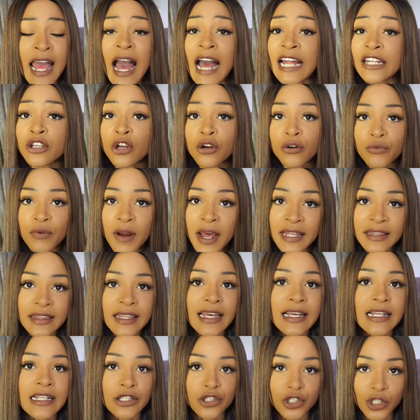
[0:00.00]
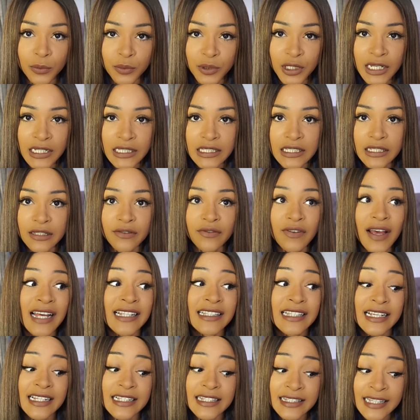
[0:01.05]
And you're right that it's subjective.
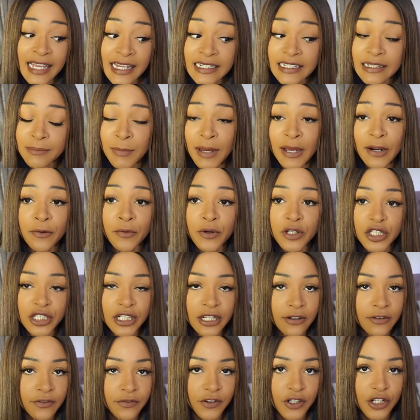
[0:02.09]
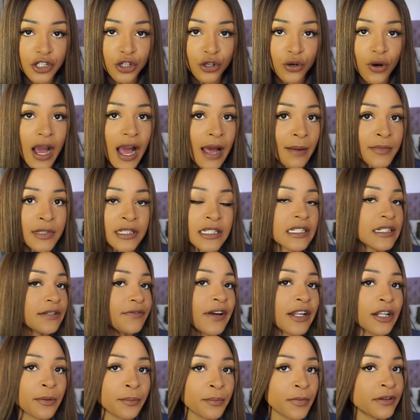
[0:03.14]
As I said in my original video, I'm in the
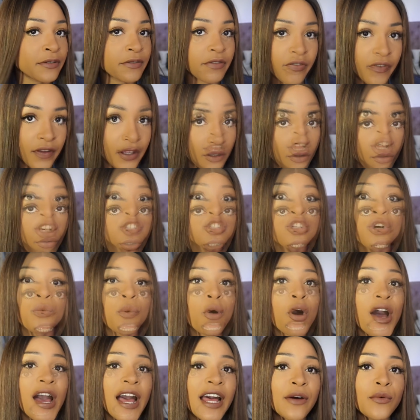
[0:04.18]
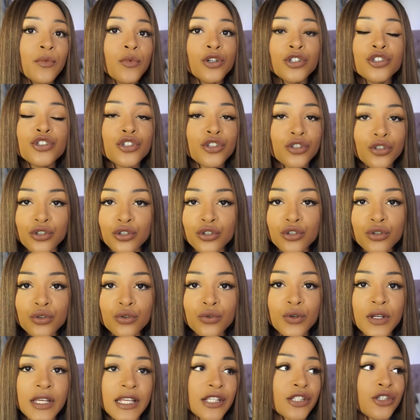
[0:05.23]
development field. So what I want to
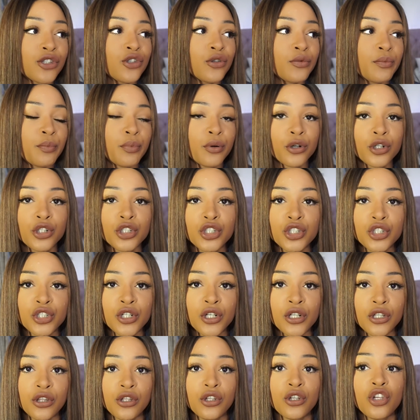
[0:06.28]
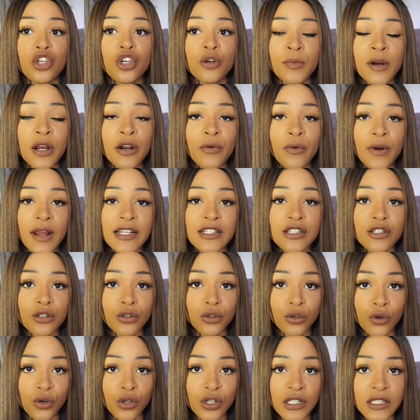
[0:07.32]
do is to push the human rights
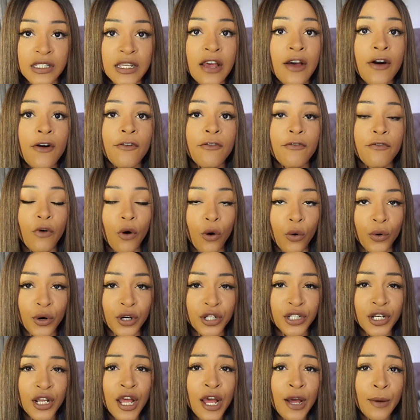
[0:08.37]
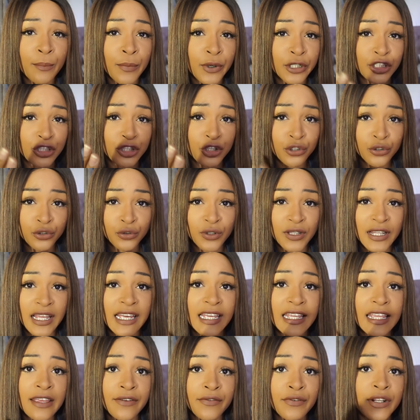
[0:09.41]
laws forward. But do you know
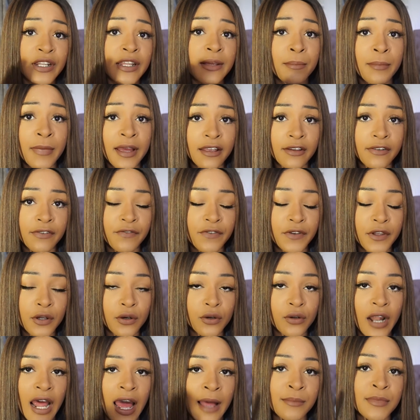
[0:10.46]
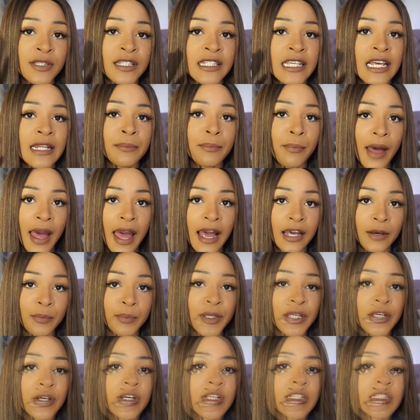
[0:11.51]
that even in my field, I'm set back
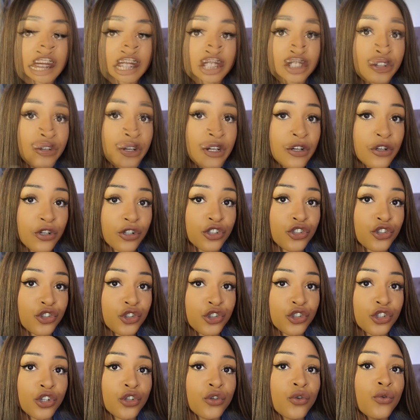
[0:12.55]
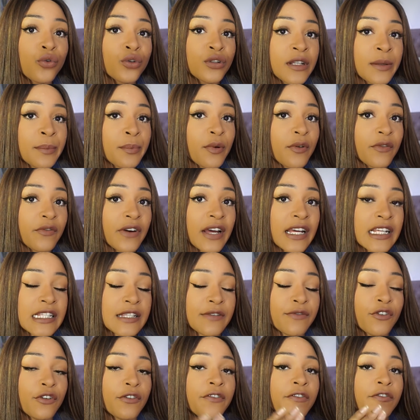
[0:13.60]
because the Nigerian constitution only
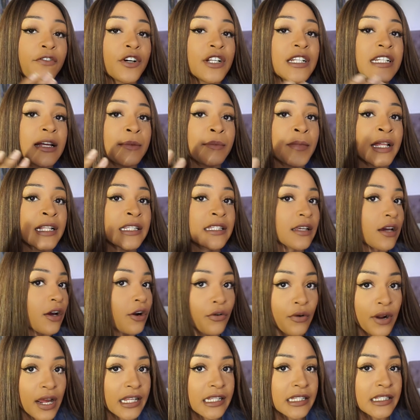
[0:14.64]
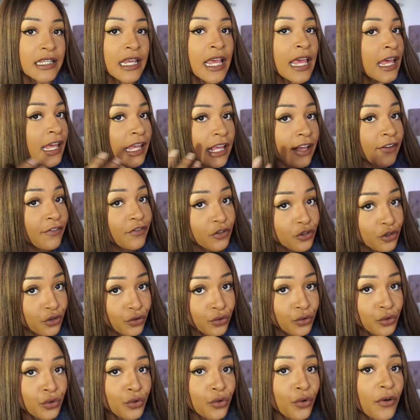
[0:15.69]
provides for fundamental rights. If you
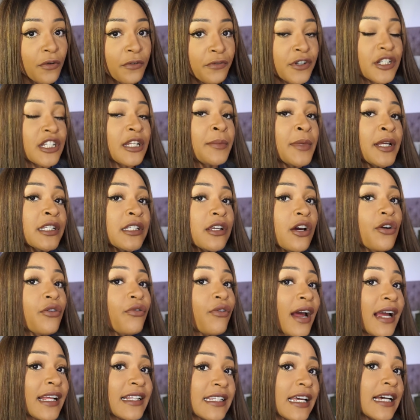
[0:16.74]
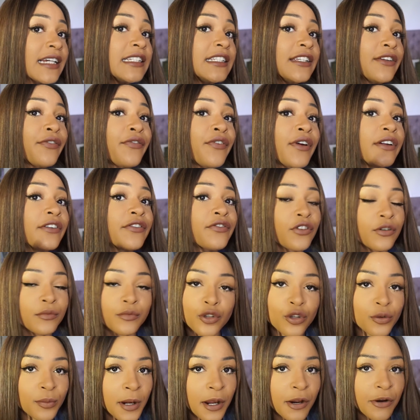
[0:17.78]
don't know, fundamental rights are different from
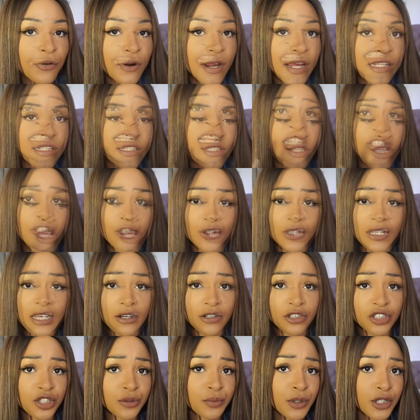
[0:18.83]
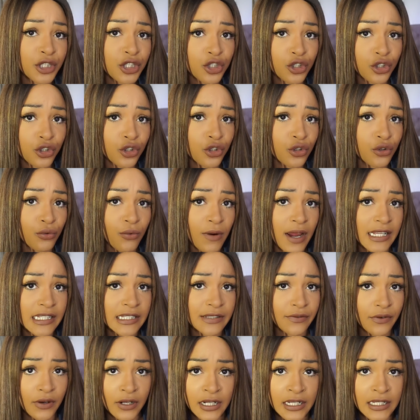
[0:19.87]
human rights. Let's use LGBTQ
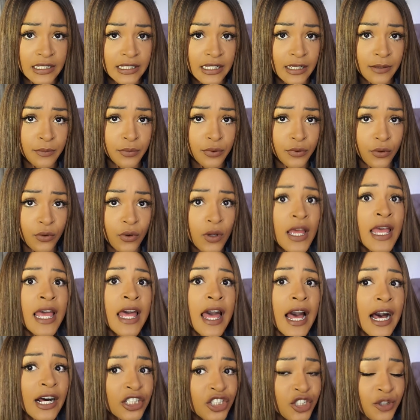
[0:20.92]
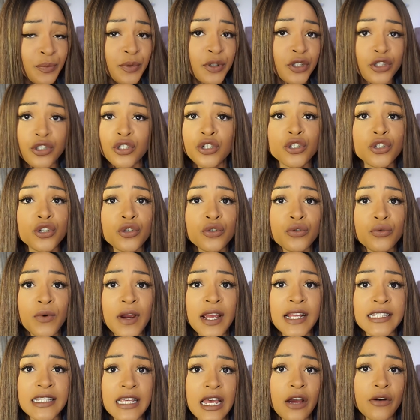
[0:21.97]
rights for an example. LGBTQ
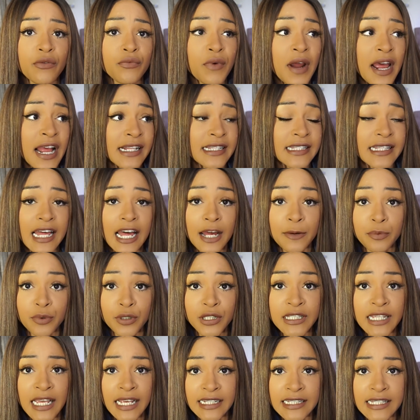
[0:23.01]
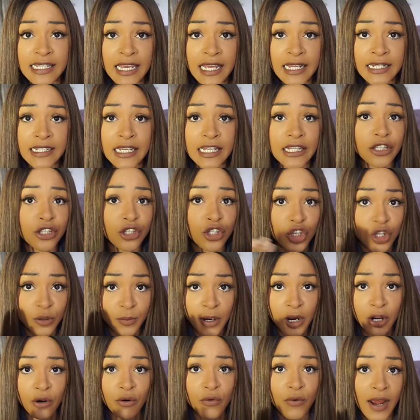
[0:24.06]
rights are rights that are protected in the
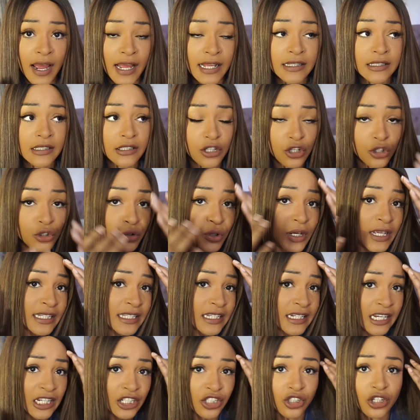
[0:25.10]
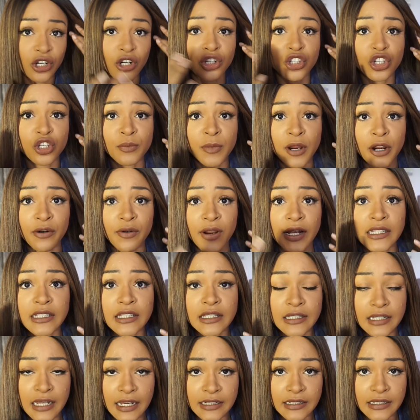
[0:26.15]
human rights, you know, international human rights
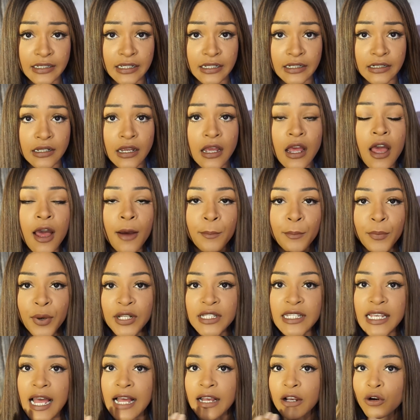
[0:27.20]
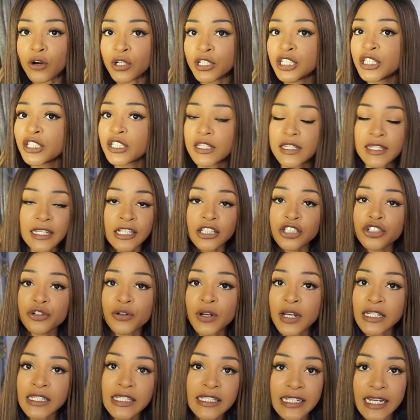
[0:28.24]
standard. But according to the
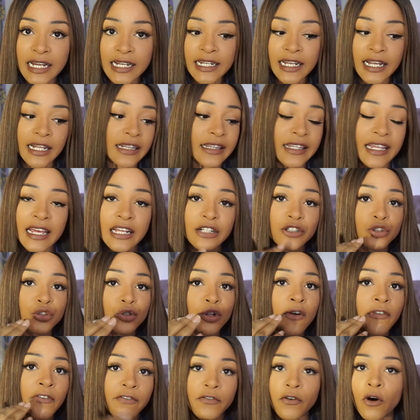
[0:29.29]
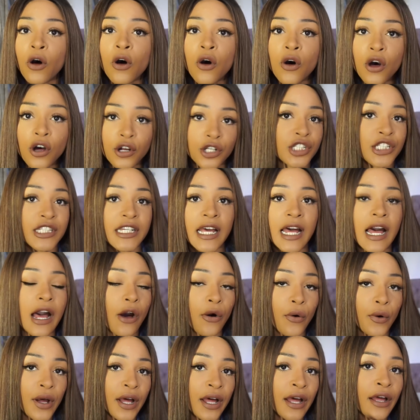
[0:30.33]
Nigerian standard, they do not fall under
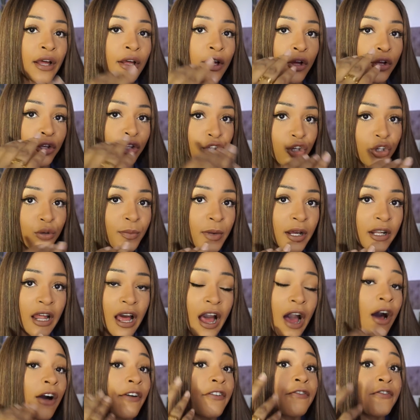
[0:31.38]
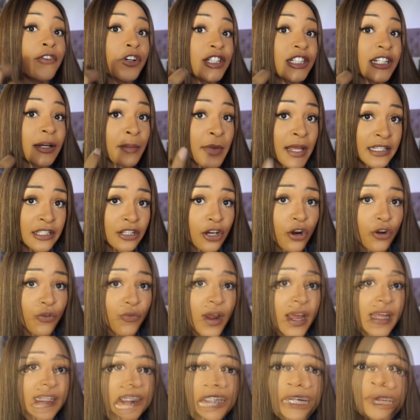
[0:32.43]
our human, our fundamental
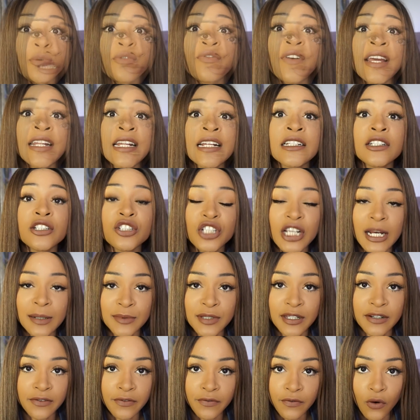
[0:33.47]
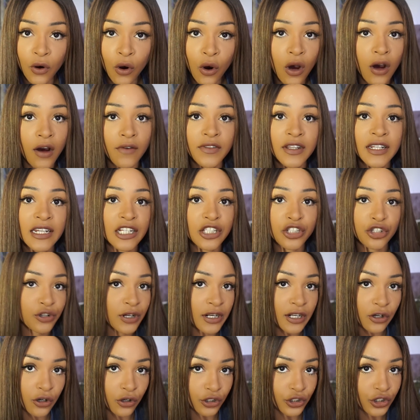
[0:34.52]
rights, as provided in chapter 4 of the
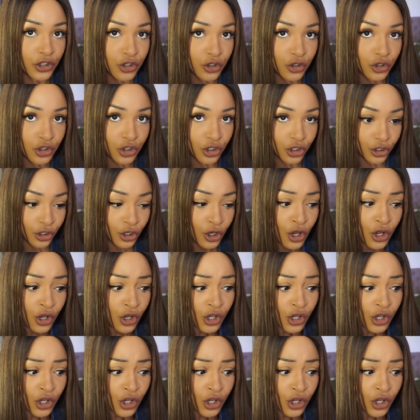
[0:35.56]
Nigerian Constitution.